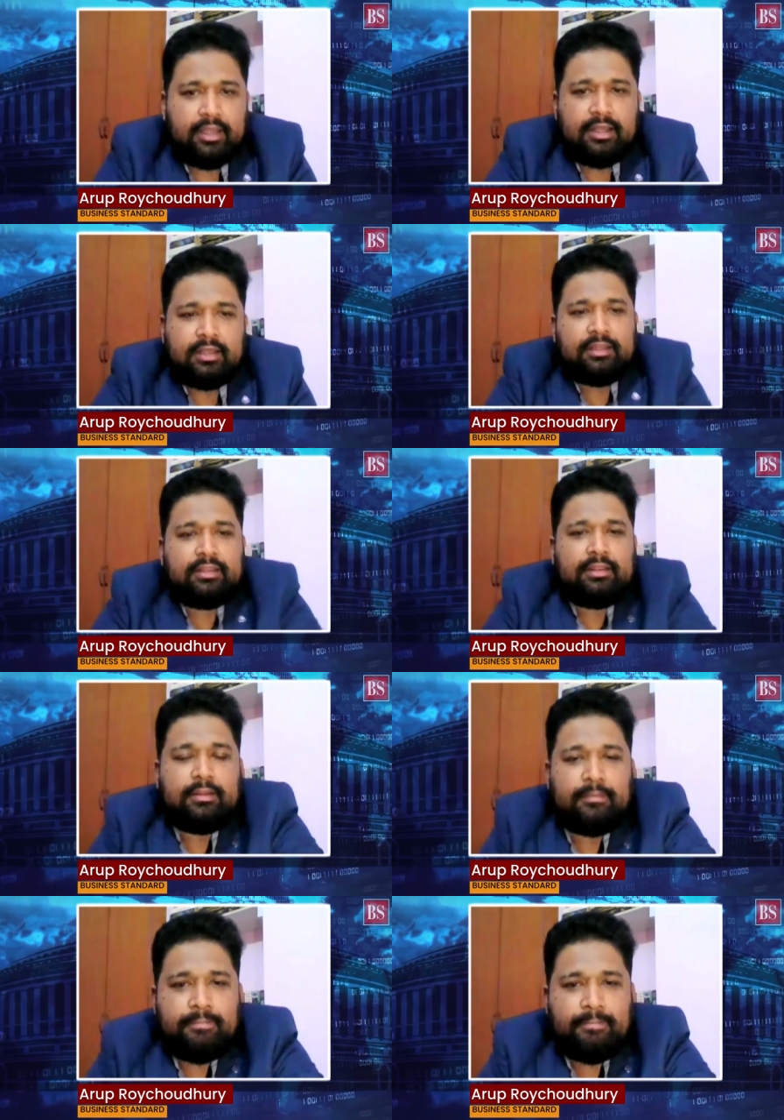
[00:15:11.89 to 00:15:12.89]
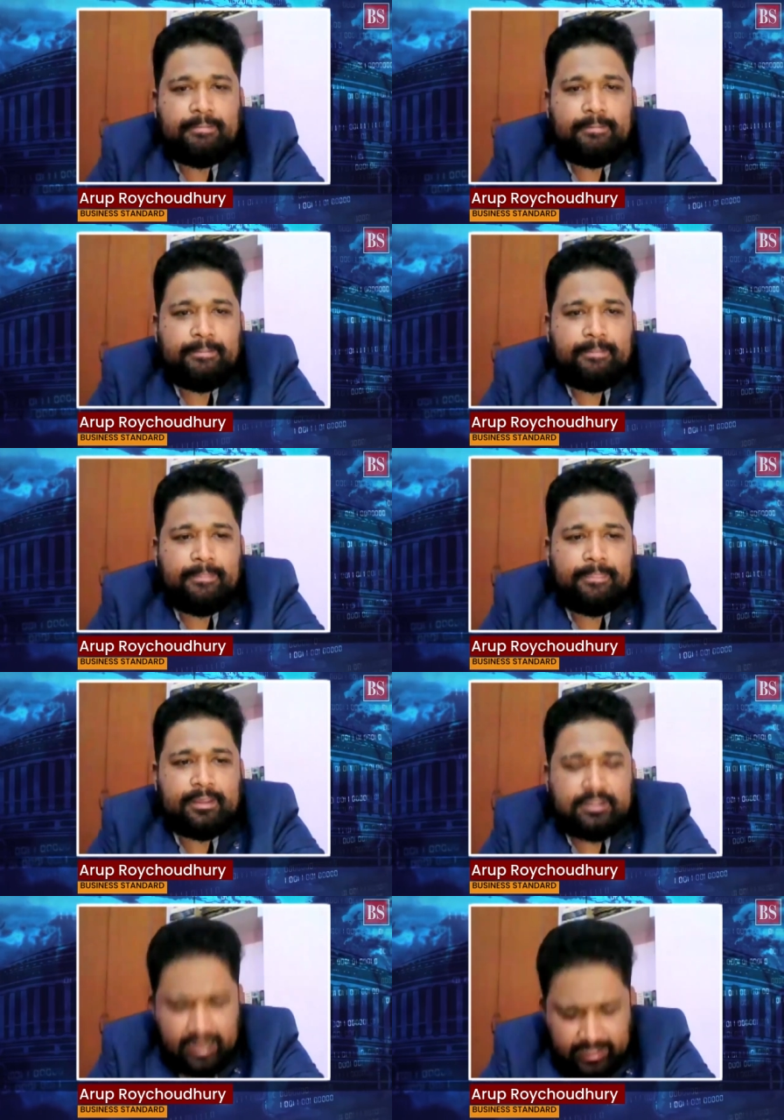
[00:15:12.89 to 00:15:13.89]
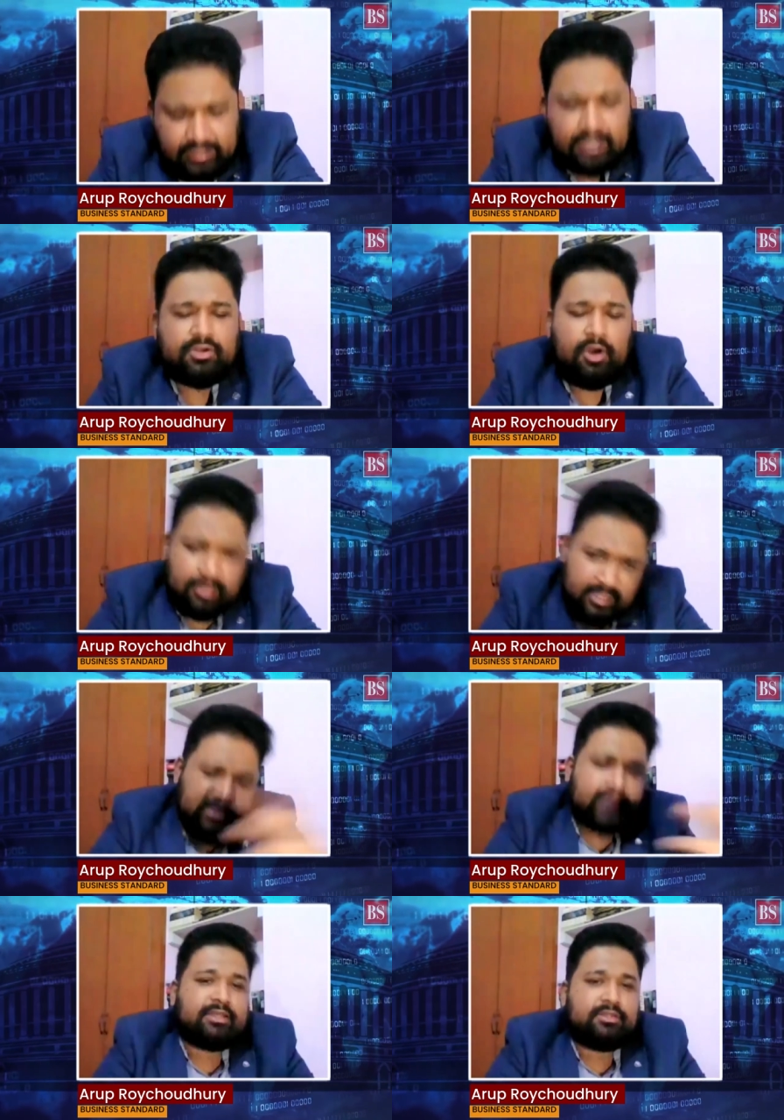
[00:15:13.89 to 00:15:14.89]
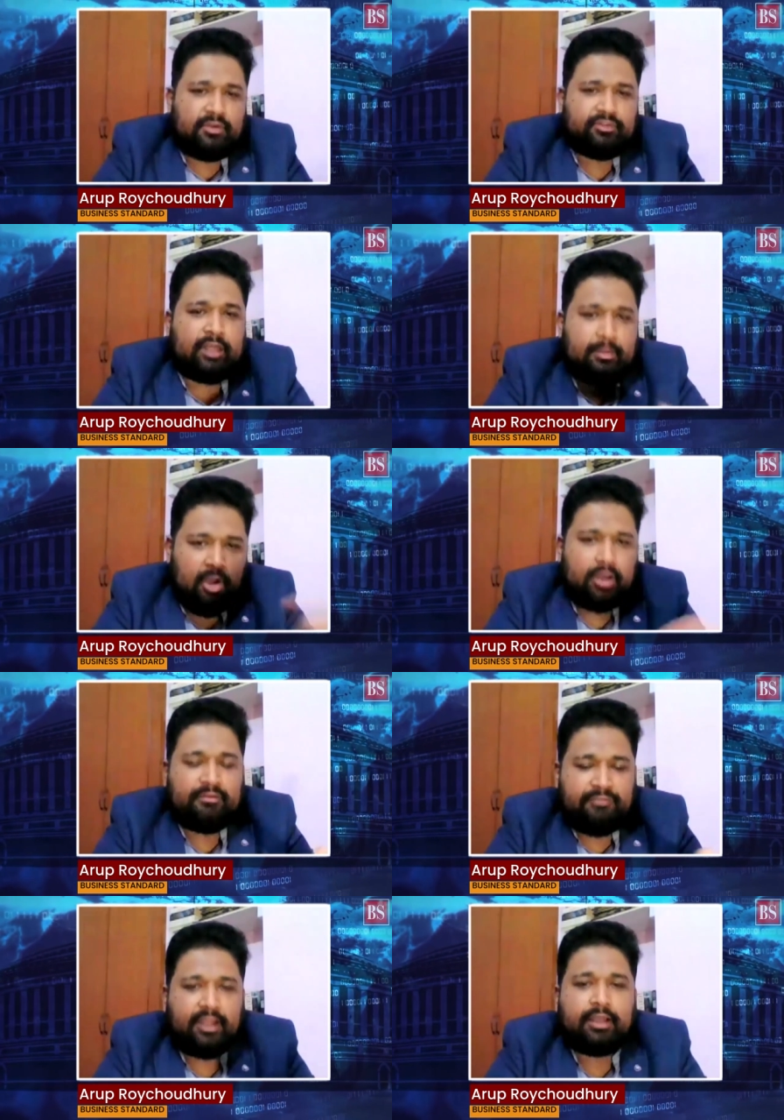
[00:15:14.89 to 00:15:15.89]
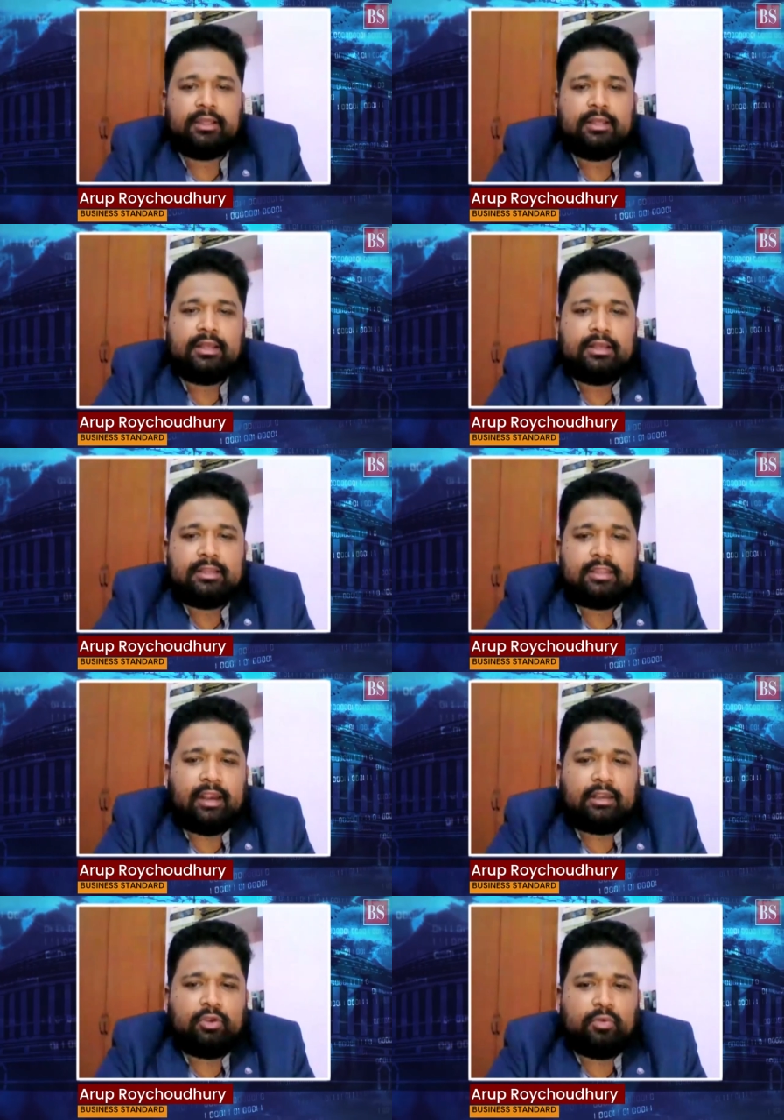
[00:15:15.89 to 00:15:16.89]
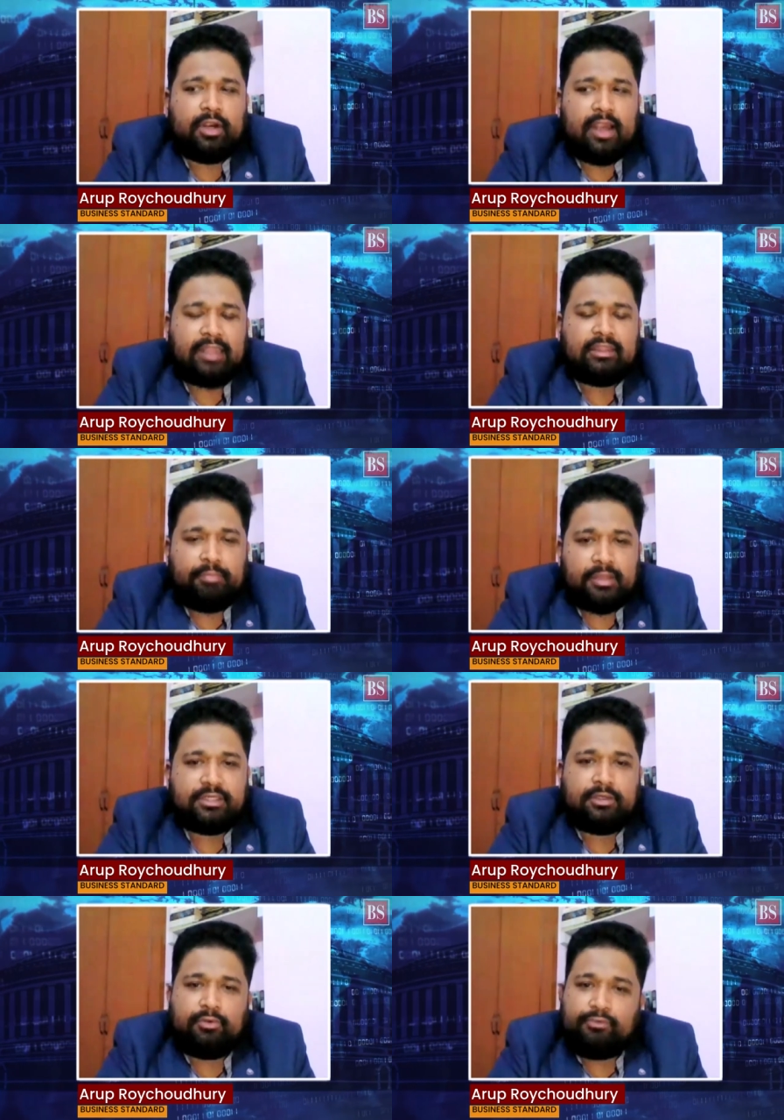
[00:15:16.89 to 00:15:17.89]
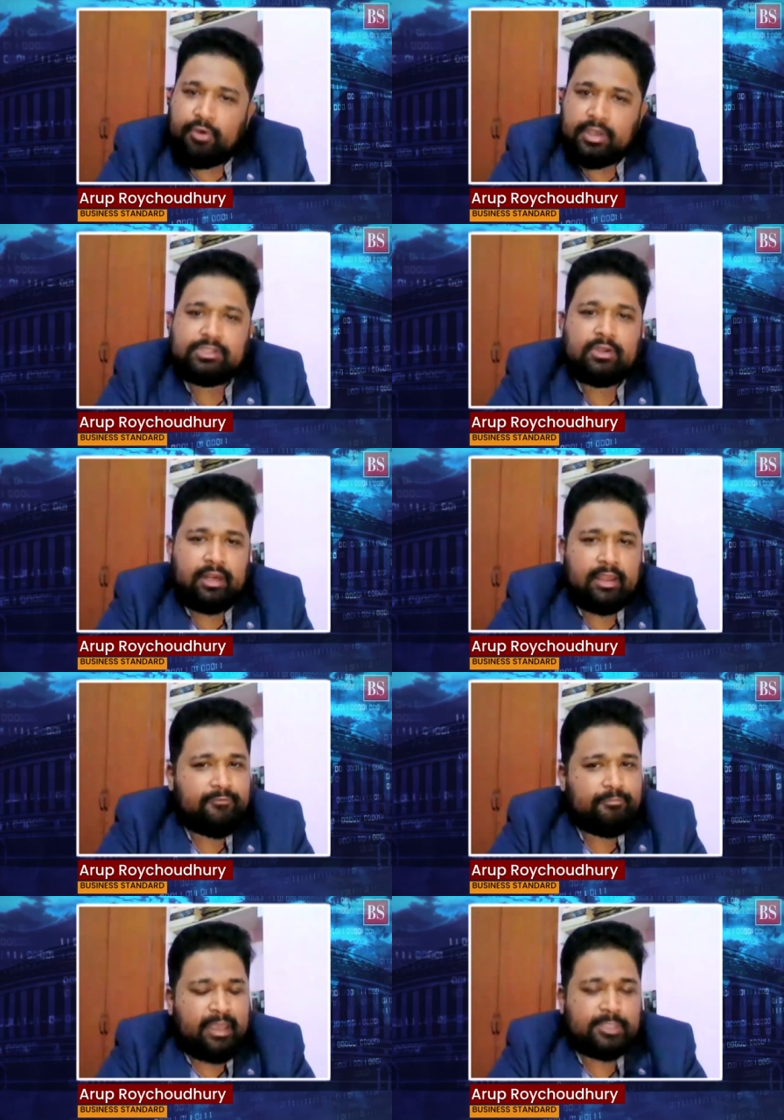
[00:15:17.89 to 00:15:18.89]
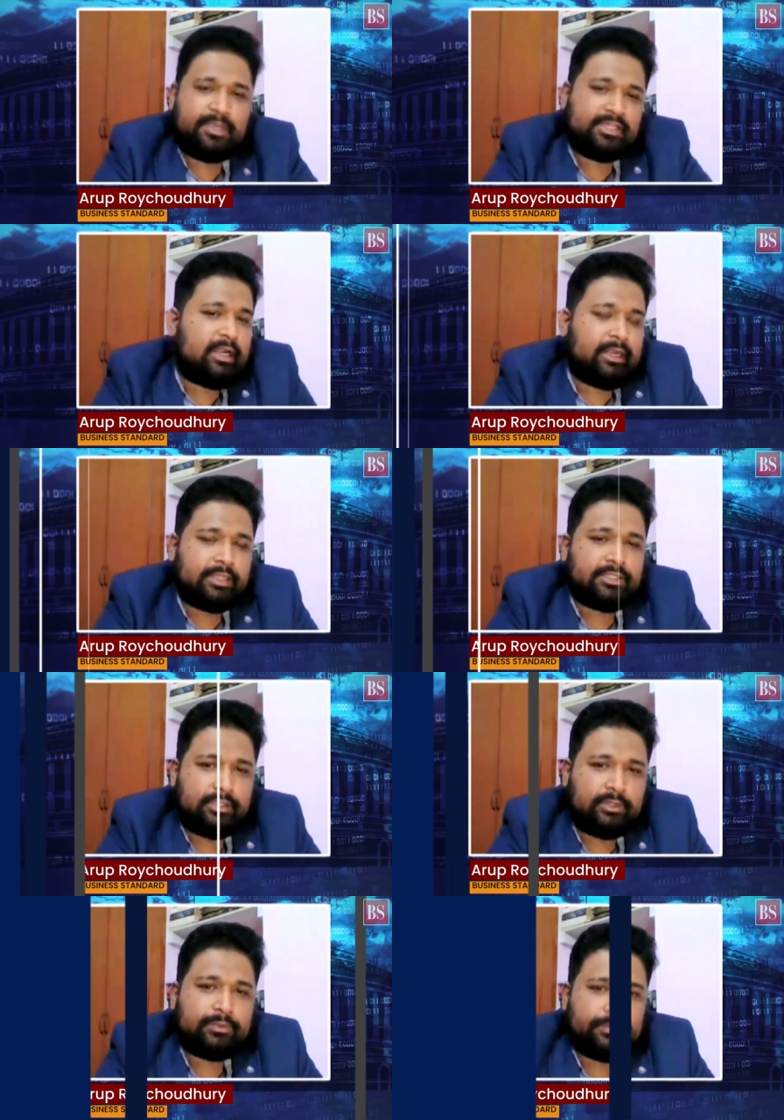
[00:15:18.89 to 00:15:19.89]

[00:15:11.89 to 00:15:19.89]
Or the individual sectors? Sectors or the sections of the demographic that you would like the budget to focus on and give pay special attention